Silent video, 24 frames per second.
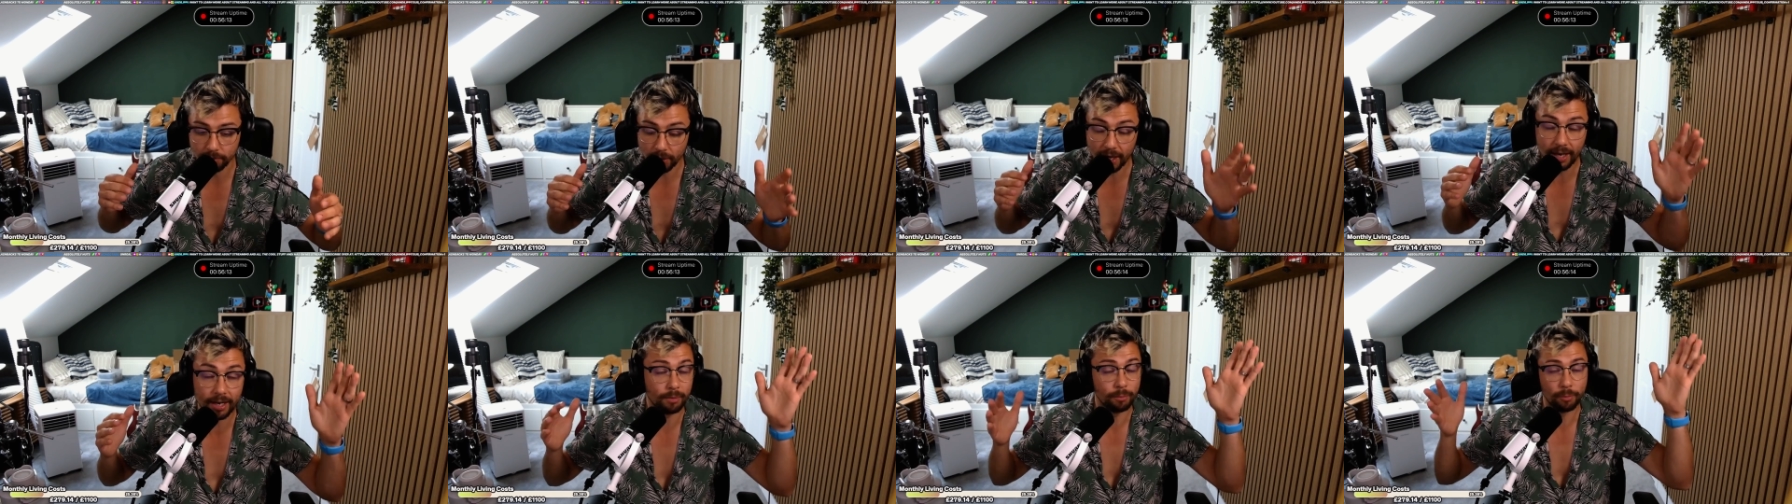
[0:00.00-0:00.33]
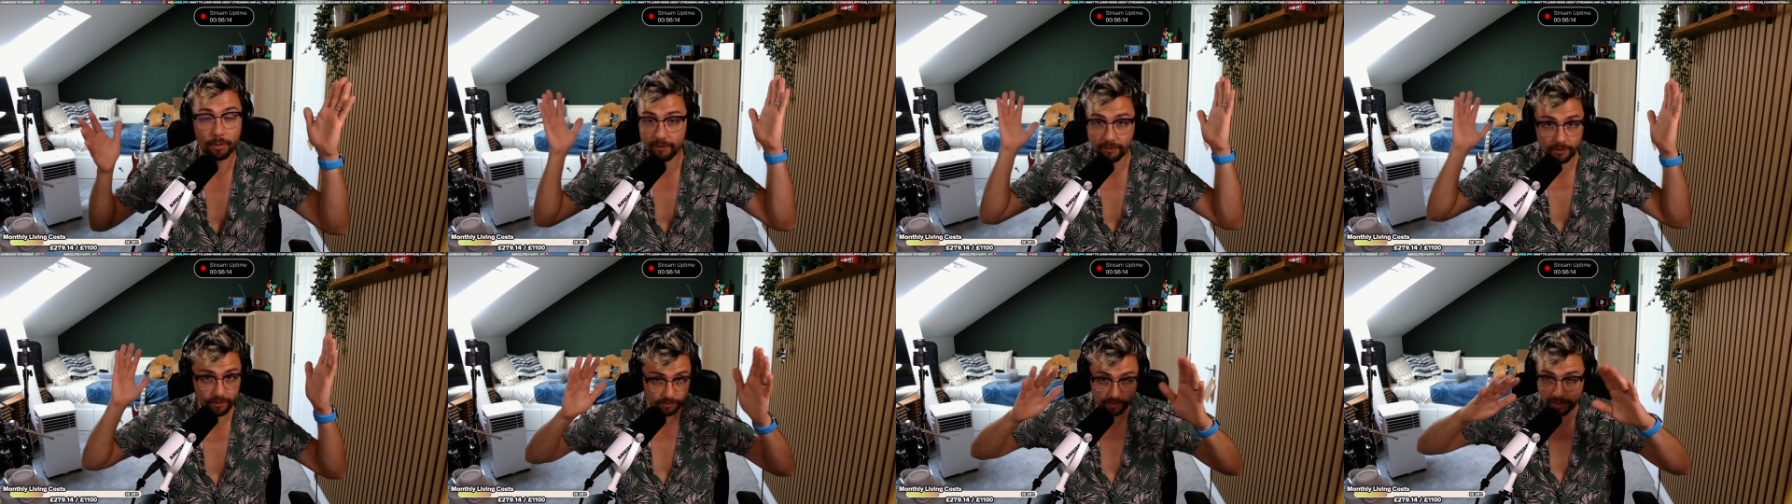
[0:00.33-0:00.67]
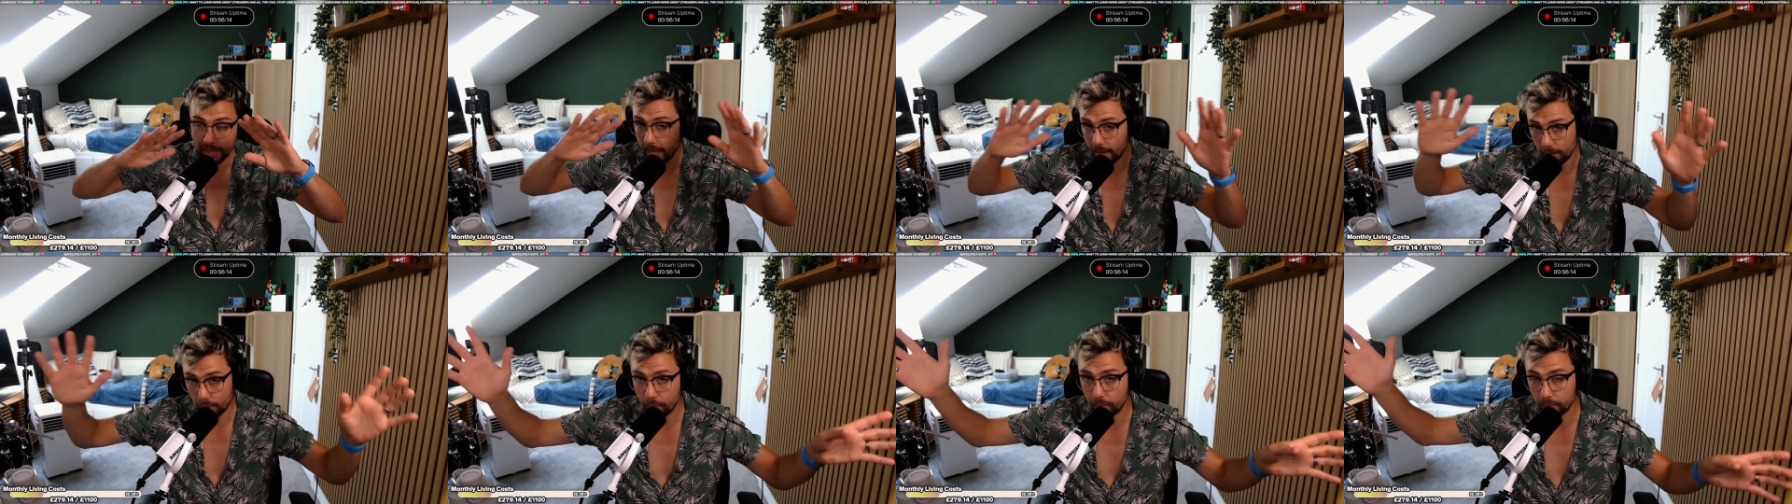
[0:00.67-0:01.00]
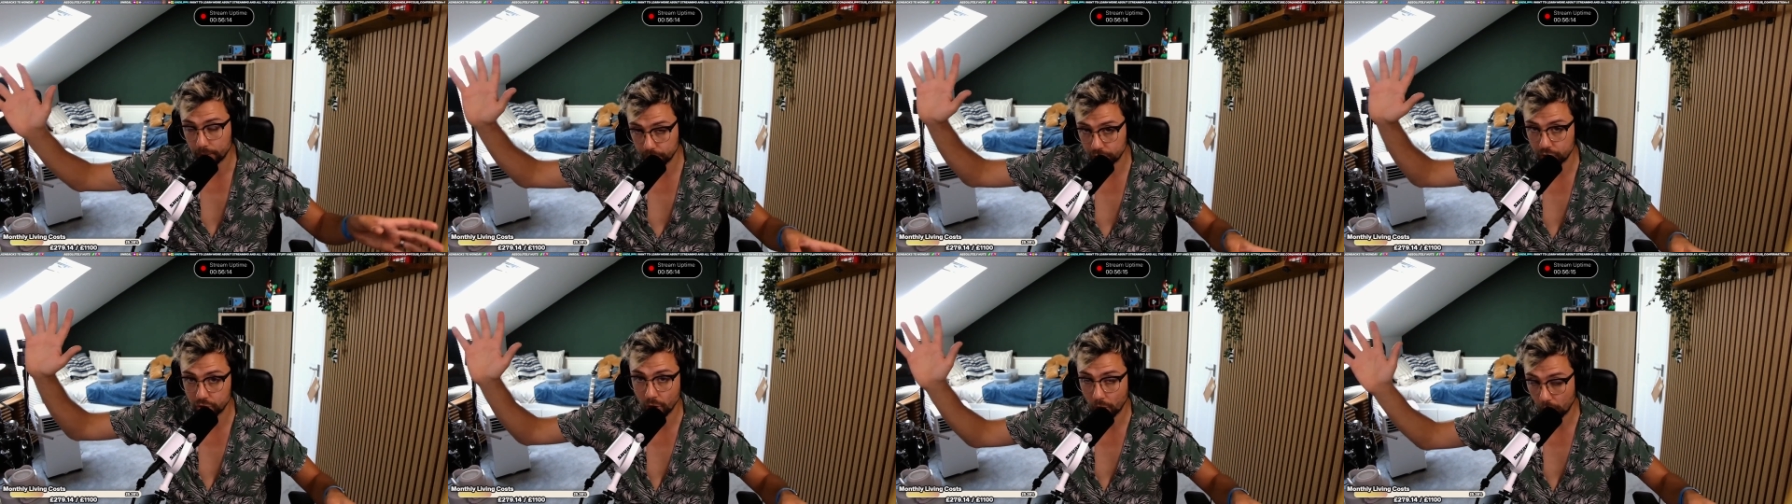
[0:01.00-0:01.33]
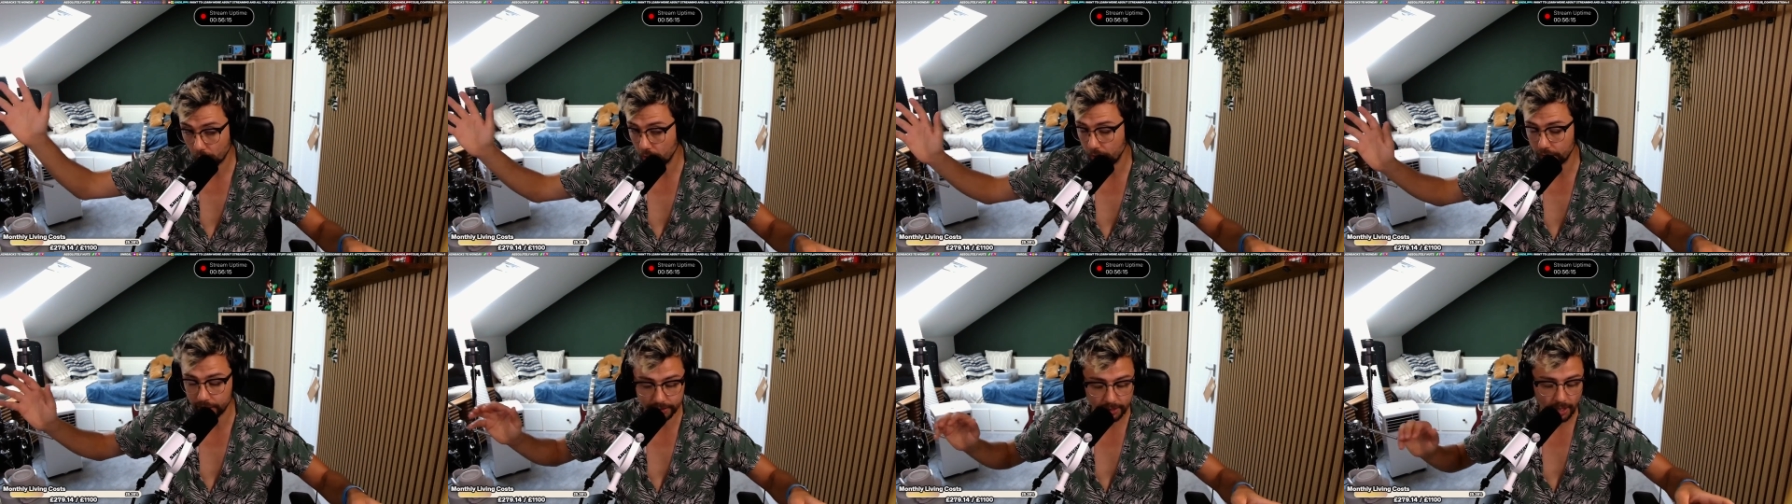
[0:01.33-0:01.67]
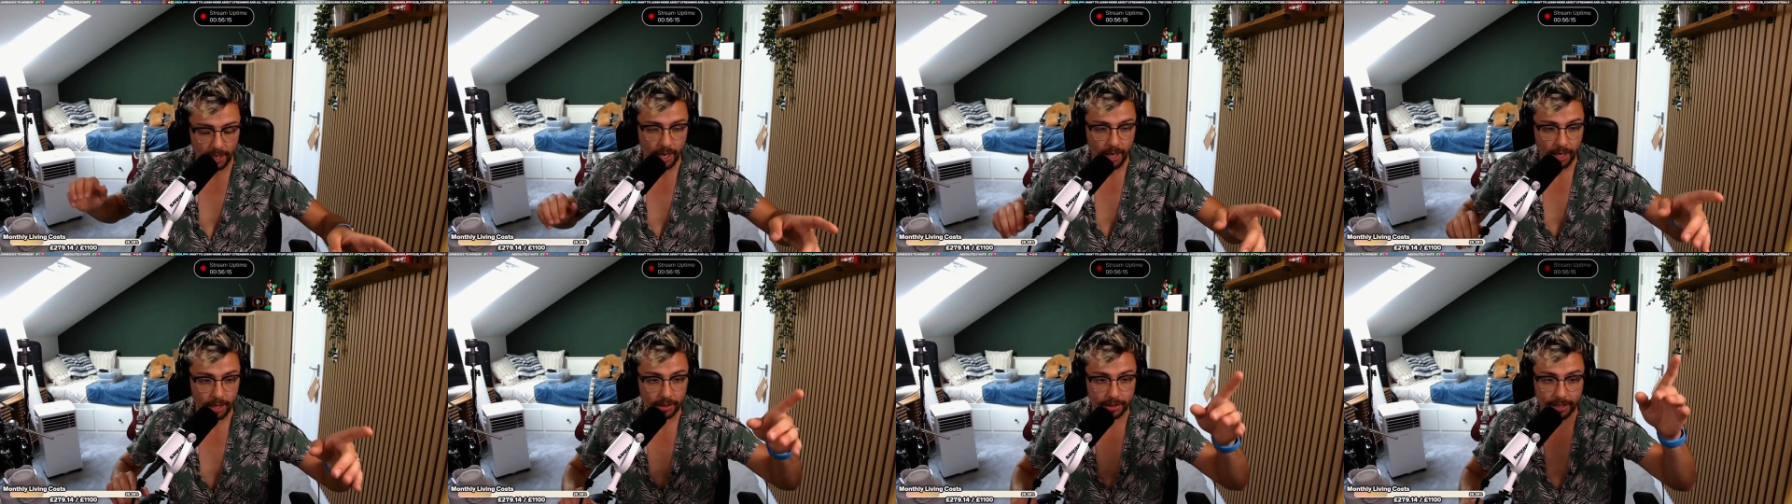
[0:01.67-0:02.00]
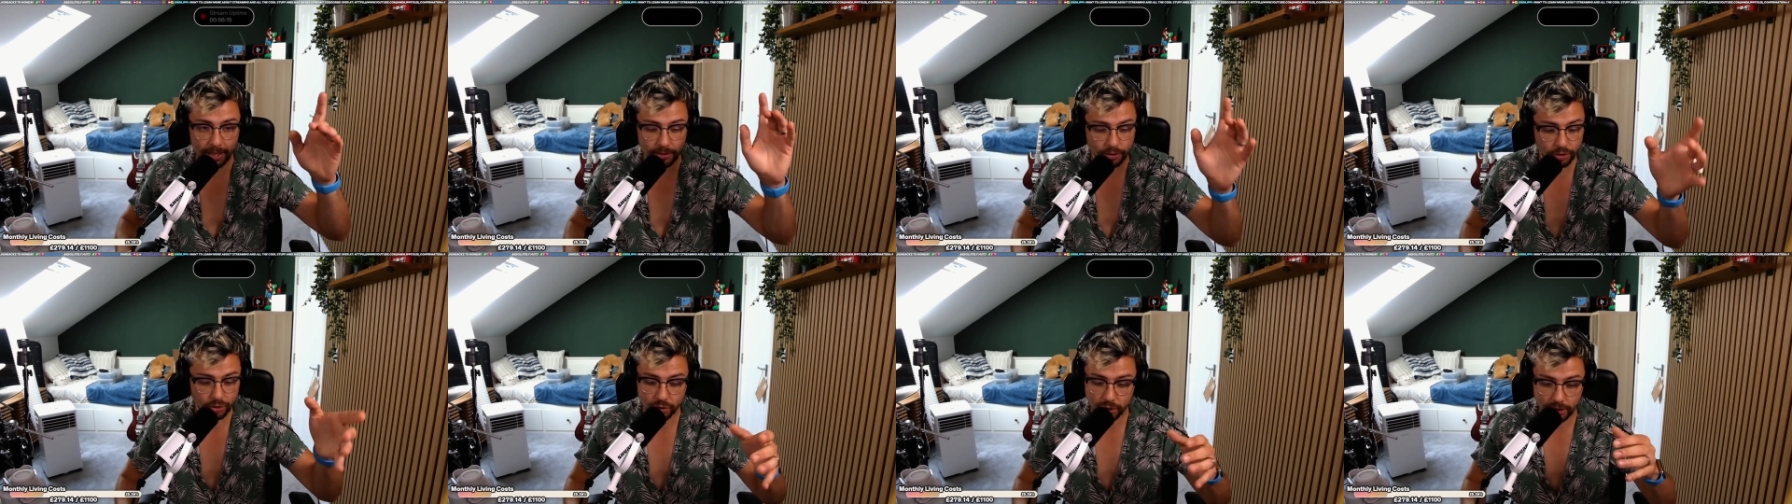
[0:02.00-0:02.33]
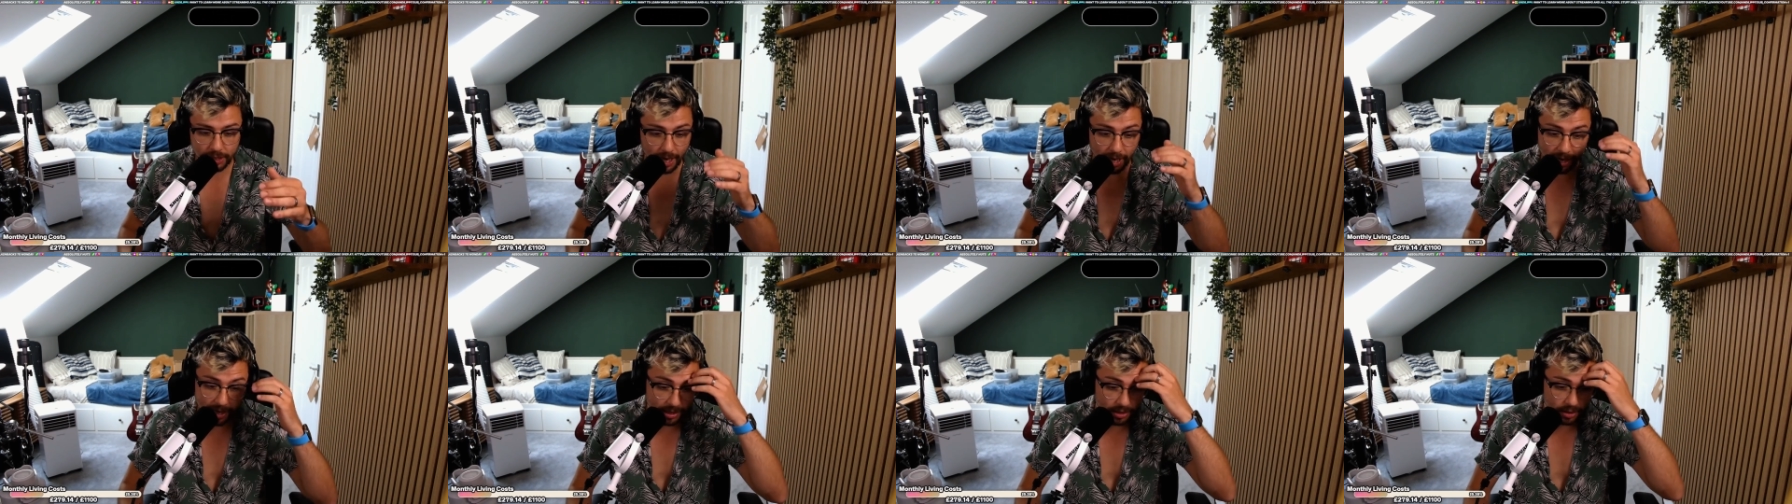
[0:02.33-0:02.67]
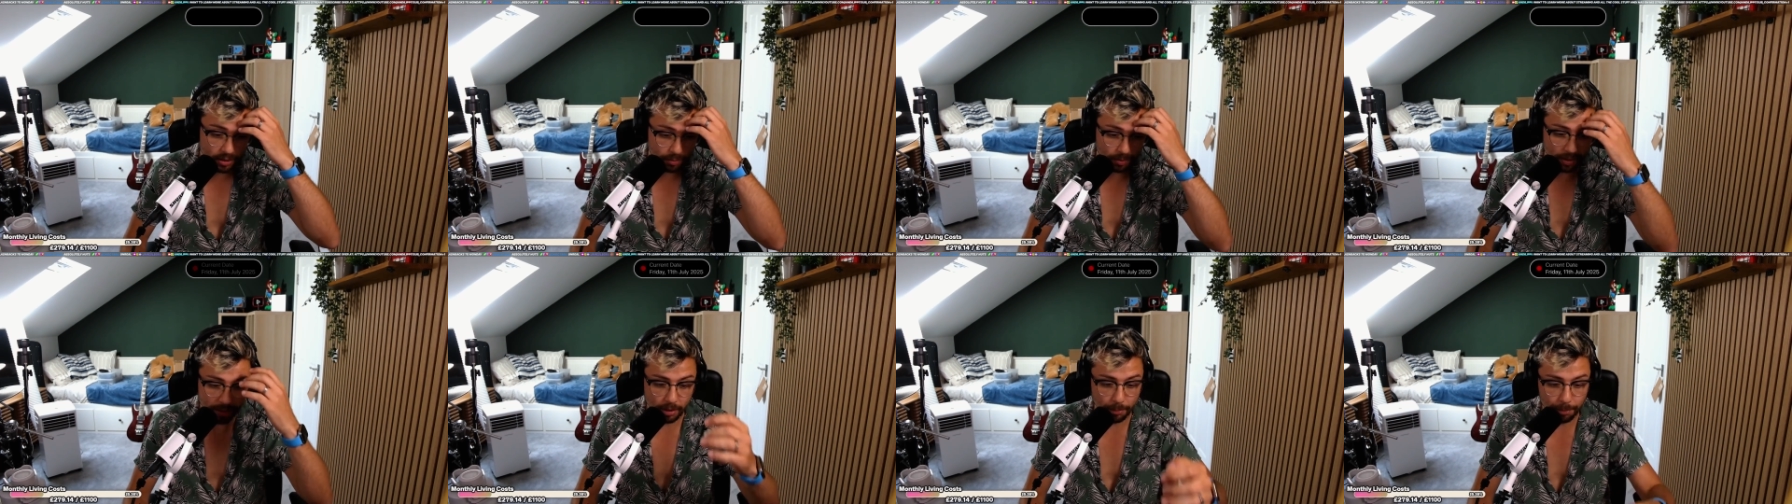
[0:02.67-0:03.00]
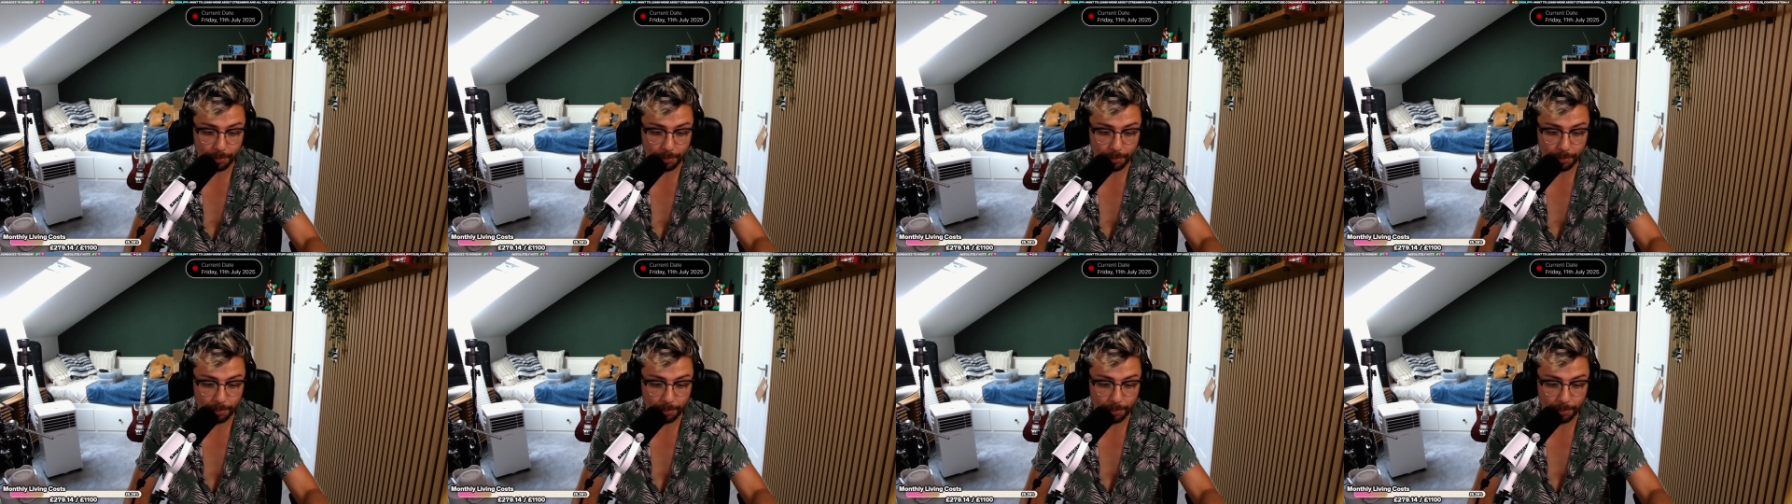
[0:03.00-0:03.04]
Right, with that all sorted, let's just get into it.